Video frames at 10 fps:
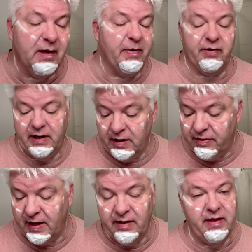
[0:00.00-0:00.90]
about
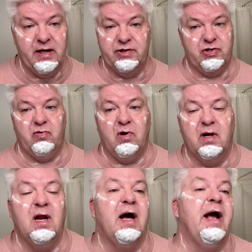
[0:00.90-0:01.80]
anything and then I saw
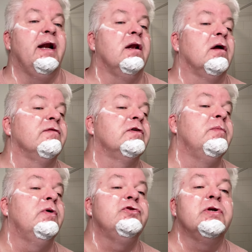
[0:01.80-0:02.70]
online a lot of
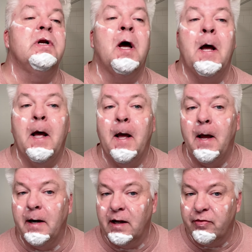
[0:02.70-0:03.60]
commotion
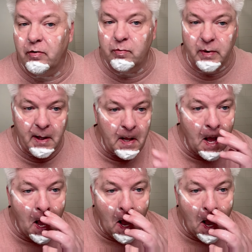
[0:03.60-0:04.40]
and I thought, well,